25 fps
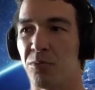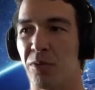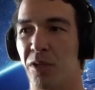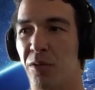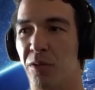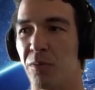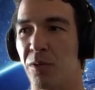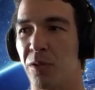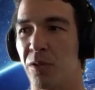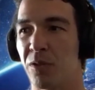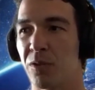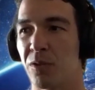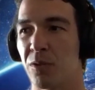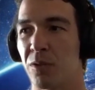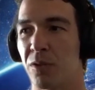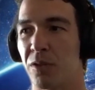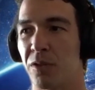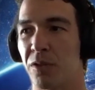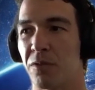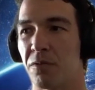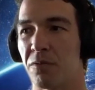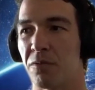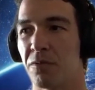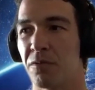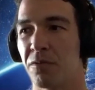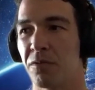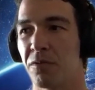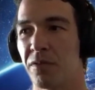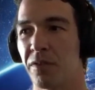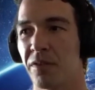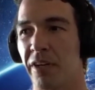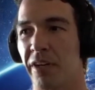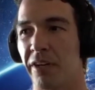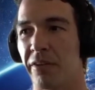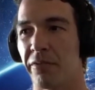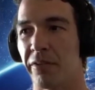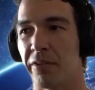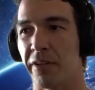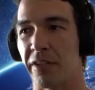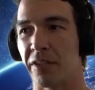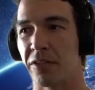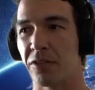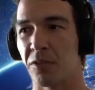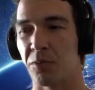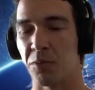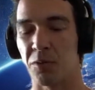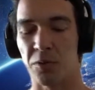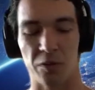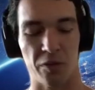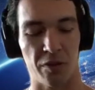maybe sort of have like
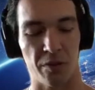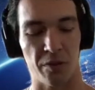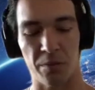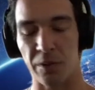some sort